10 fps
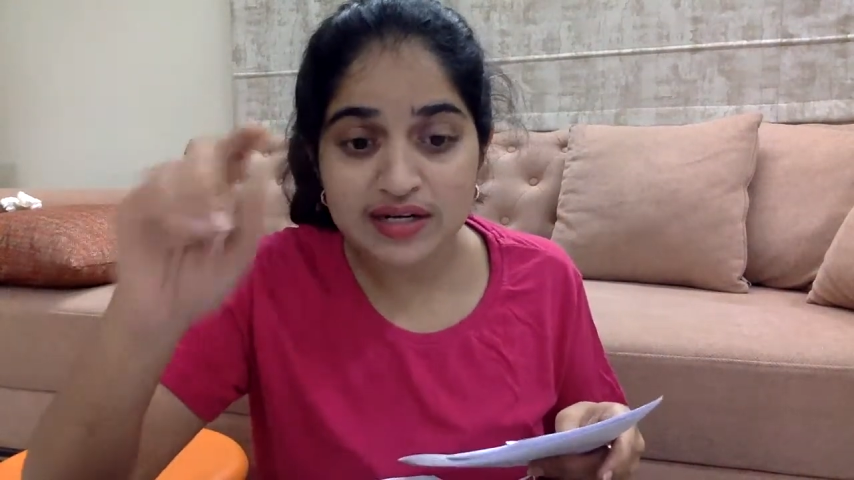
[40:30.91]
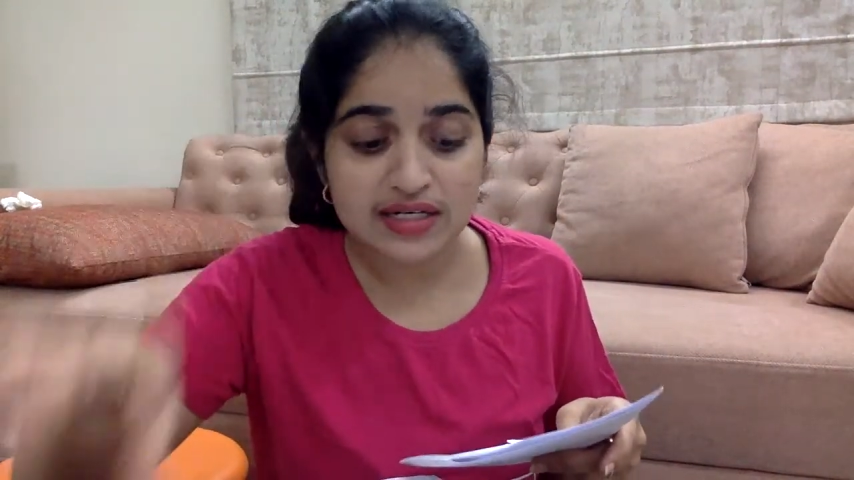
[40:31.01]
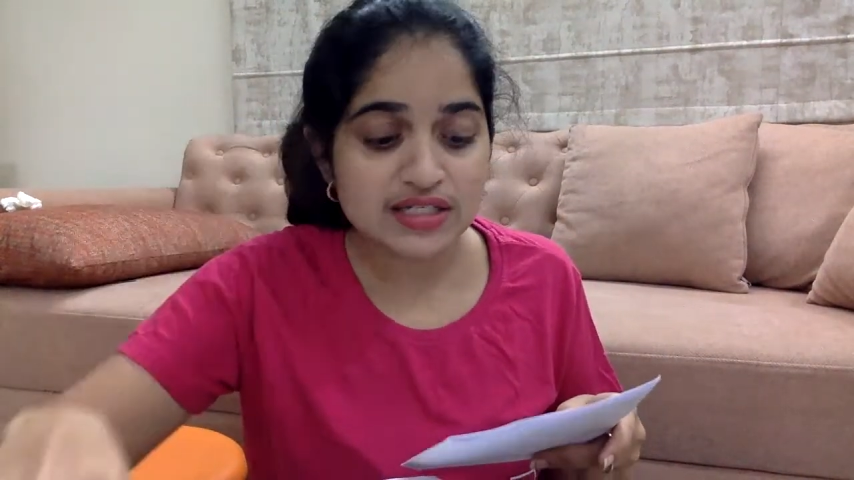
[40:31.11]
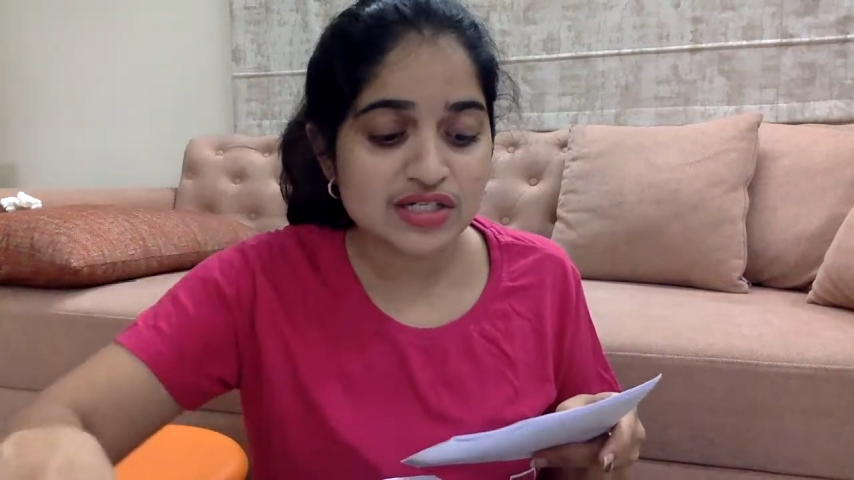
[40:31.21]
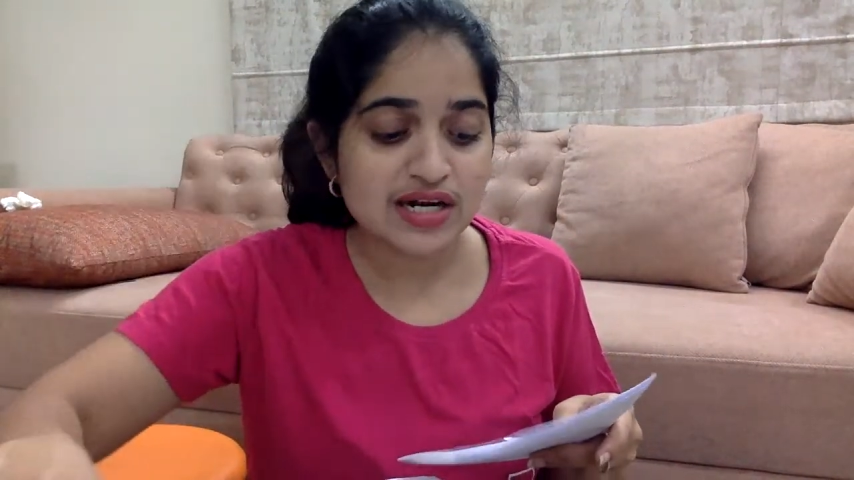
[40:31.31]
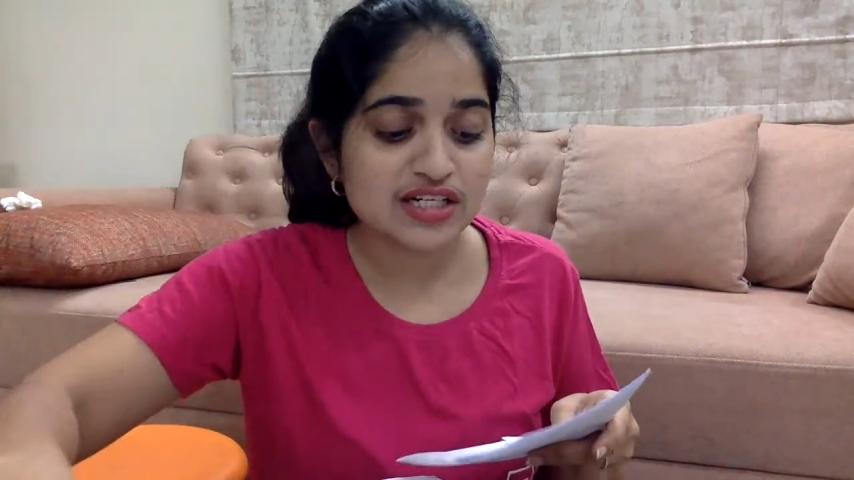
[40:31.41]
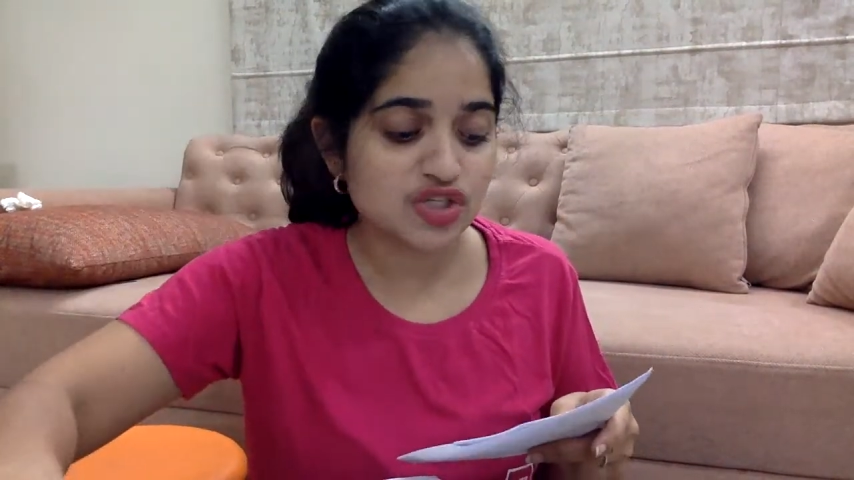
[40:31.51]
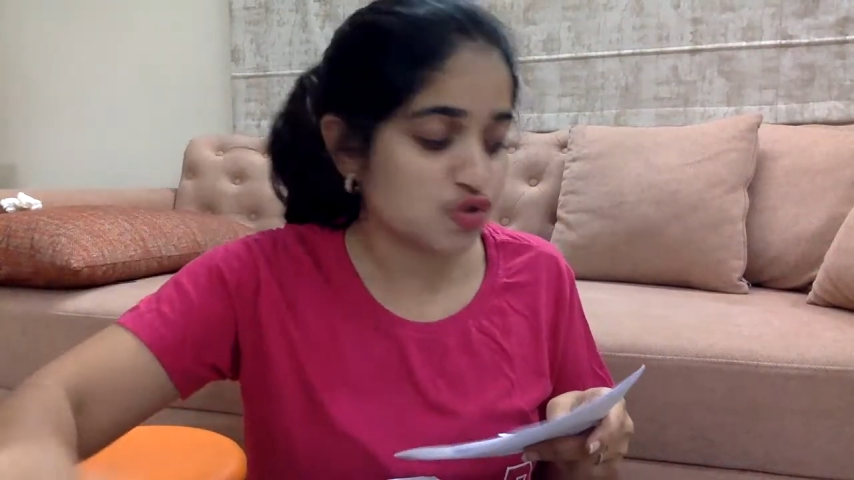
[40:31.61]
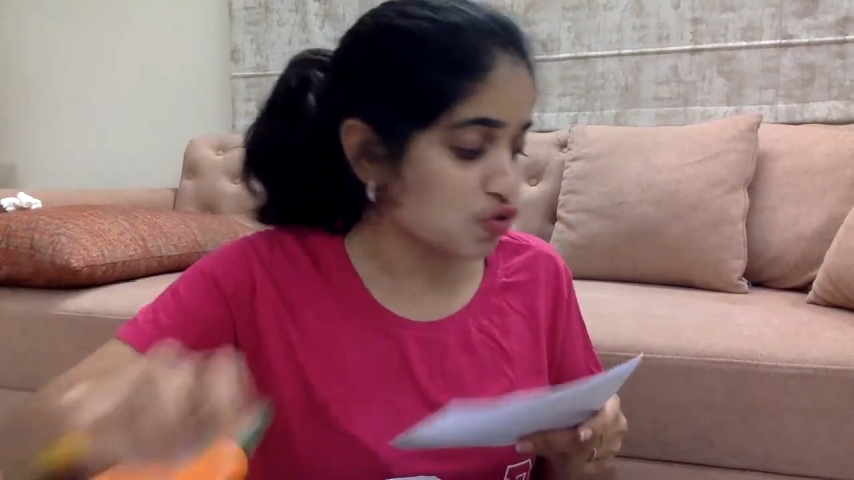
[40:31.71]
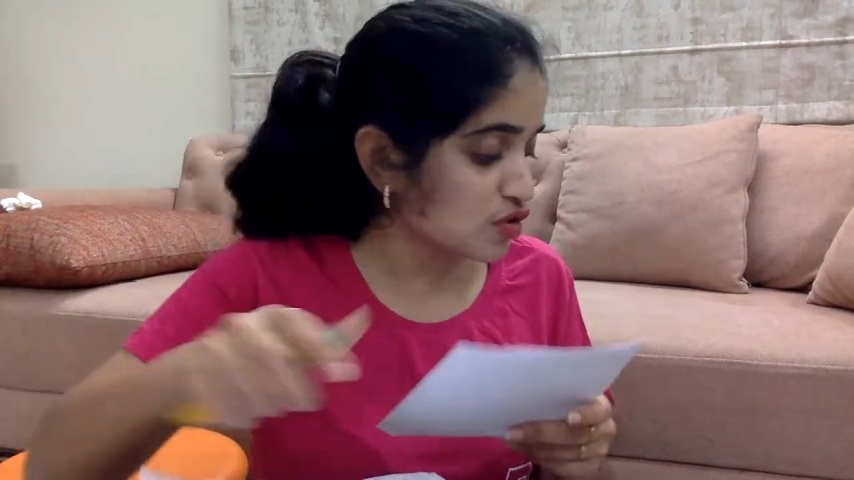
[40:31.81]
understand
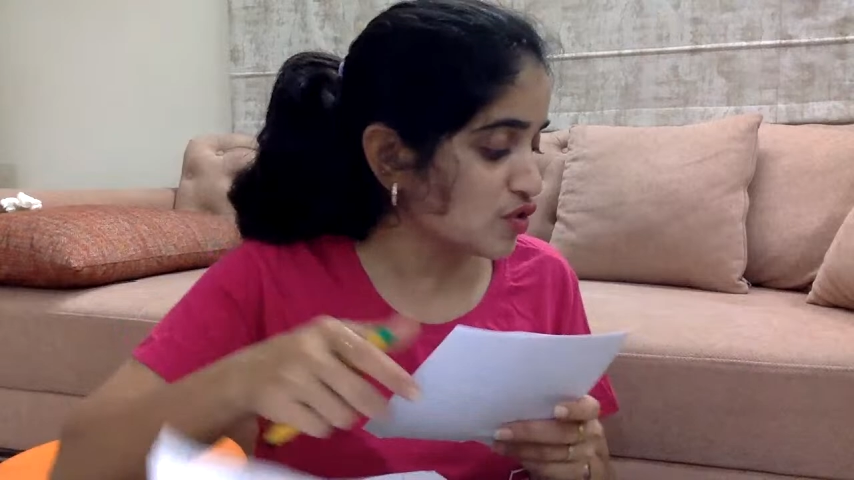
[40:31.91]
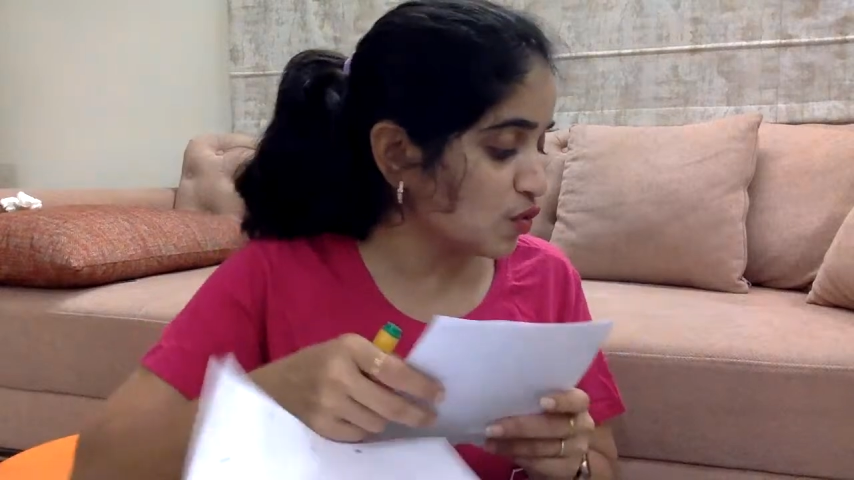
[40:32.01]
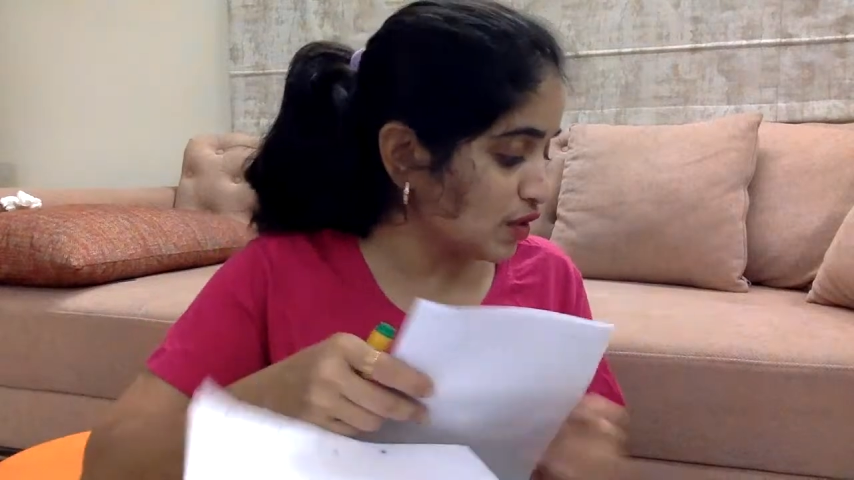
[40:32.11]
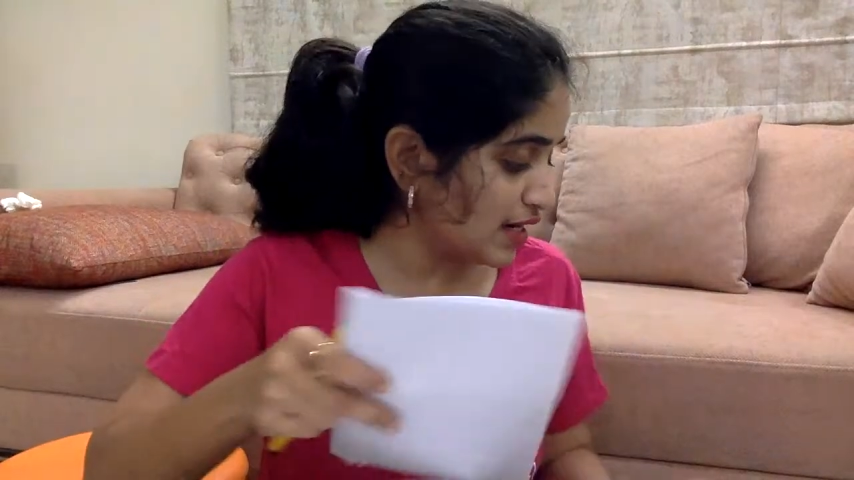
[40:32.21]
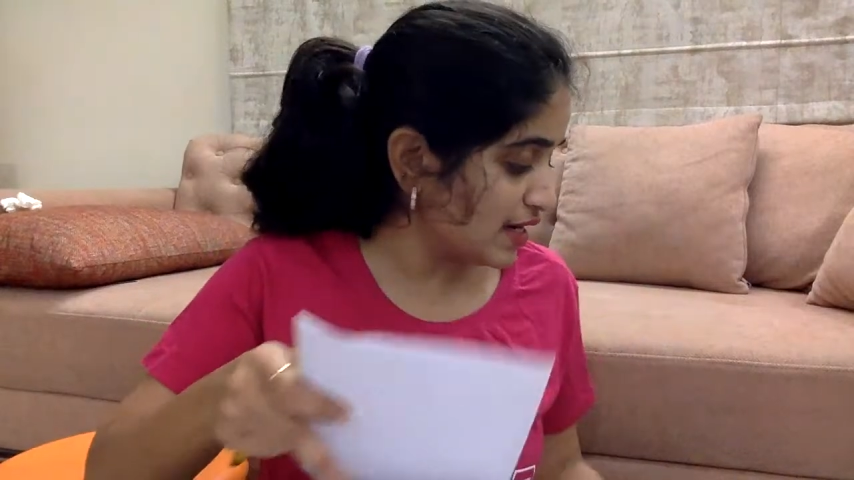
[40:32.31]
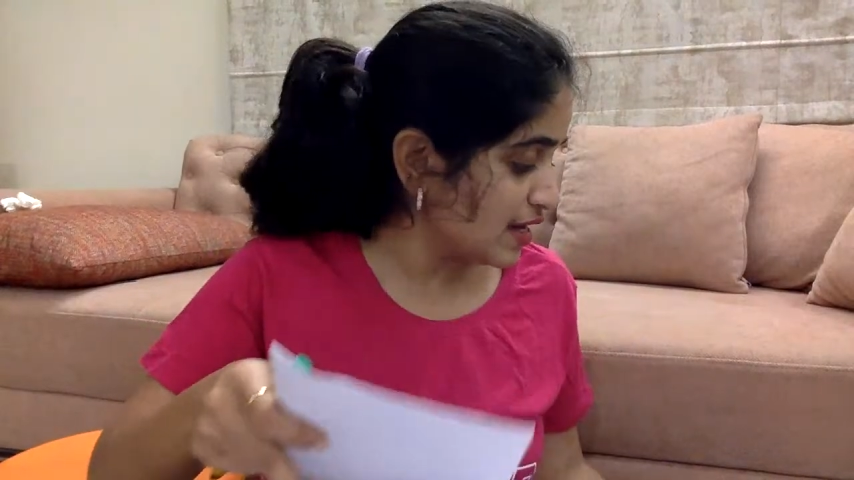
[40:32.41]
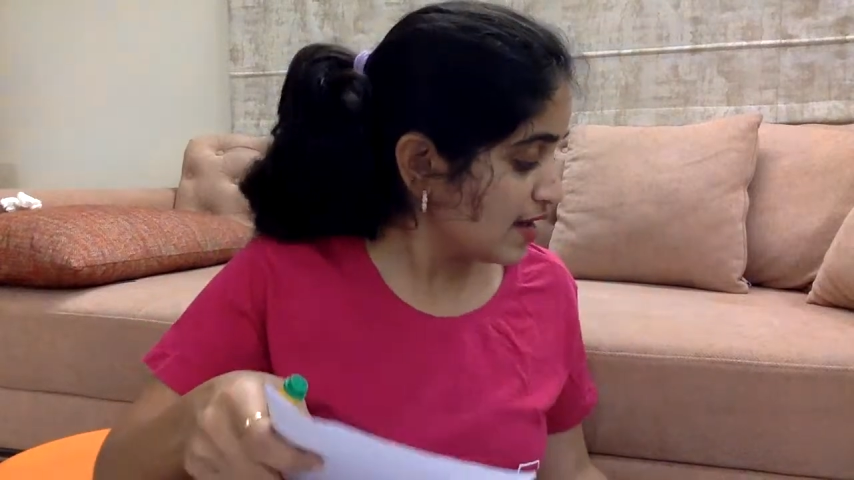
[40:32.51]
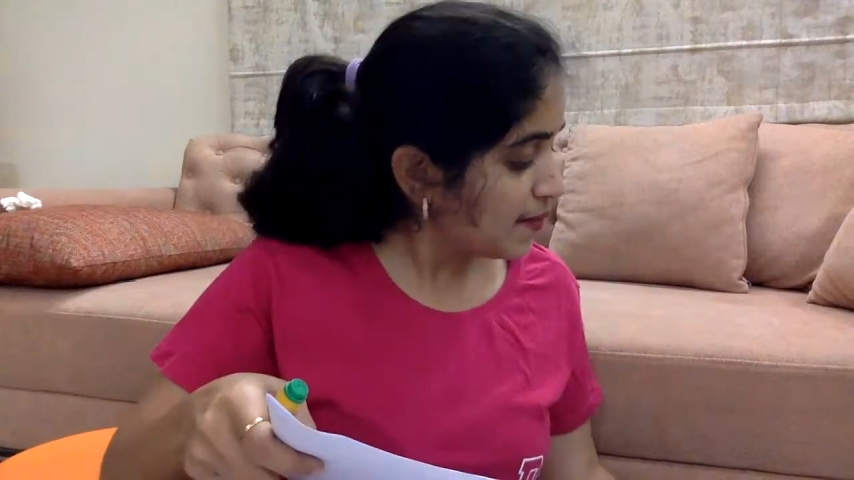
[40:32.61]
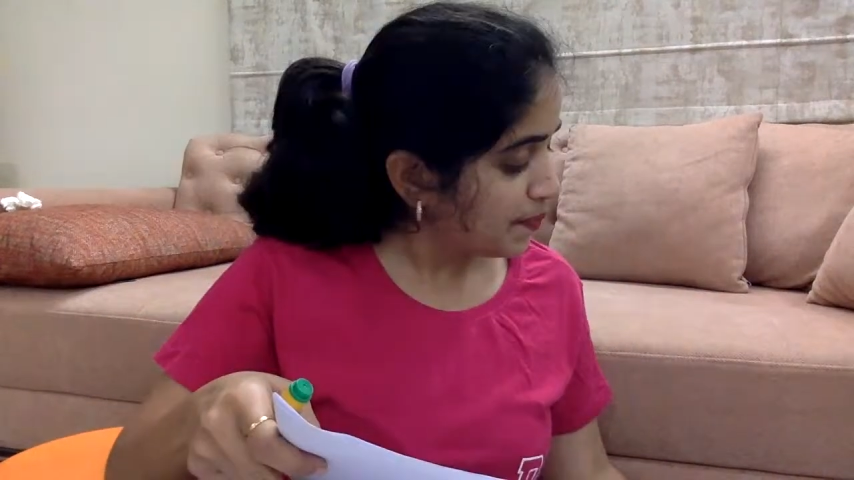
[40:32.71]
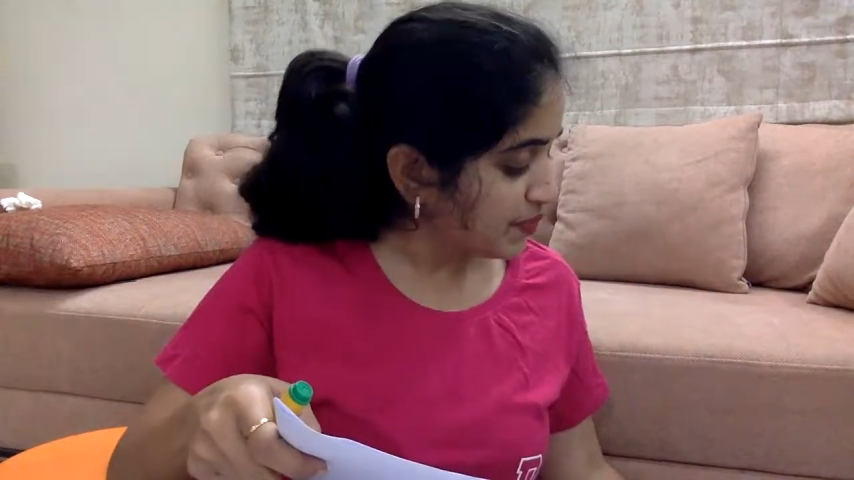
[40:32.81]
strokes only.
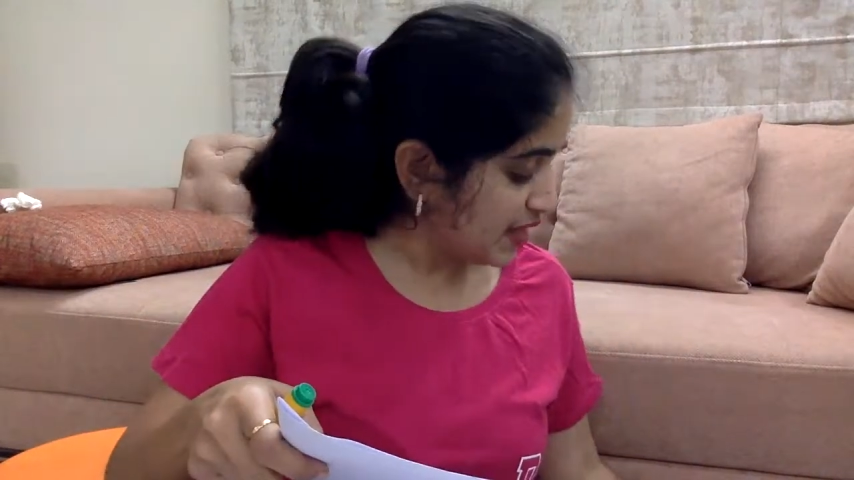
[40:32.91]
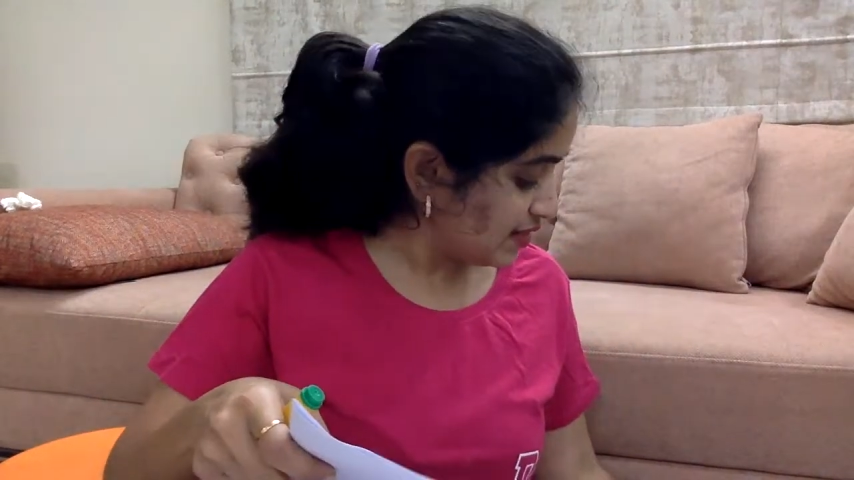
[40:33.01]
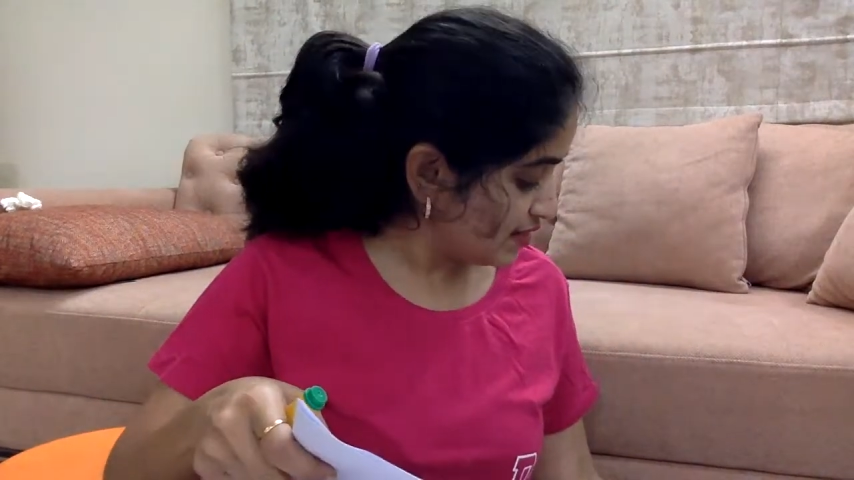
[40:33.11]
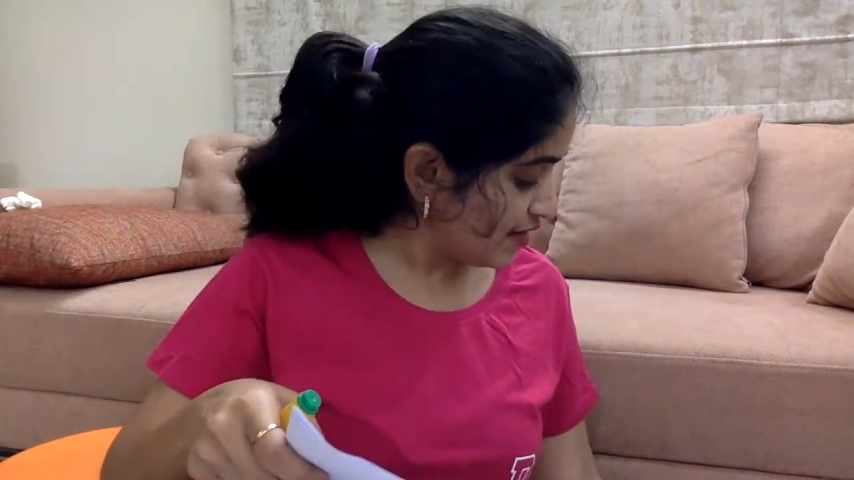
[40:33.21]
Then